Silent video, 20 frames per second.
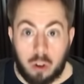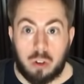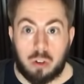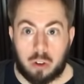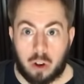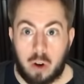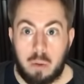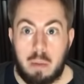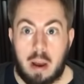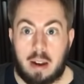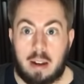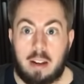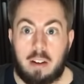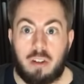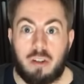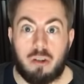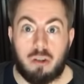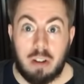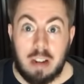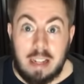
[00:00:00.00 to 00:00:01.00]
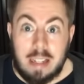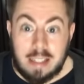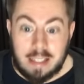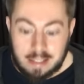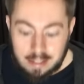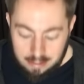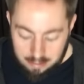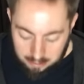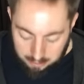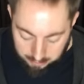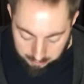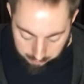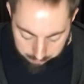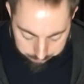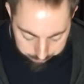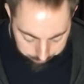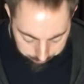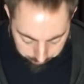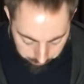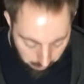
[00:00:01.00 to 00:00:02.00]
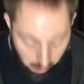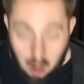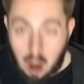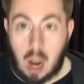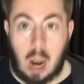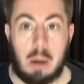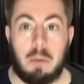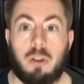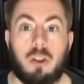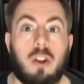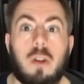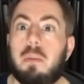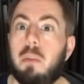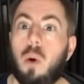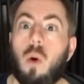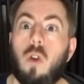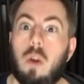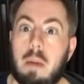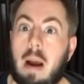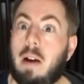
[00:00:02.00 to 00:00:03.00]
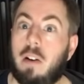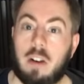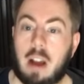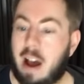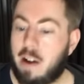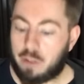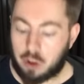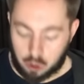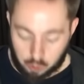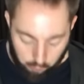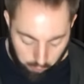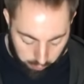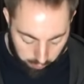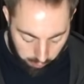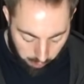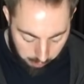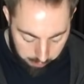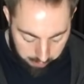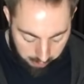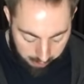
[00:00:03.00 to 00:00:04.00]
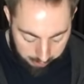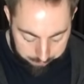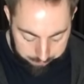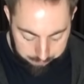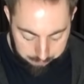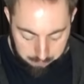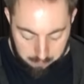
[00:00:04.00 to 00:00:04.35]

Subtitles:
are so many treats in here. I'm just gonna pull them out and have a look. Okay.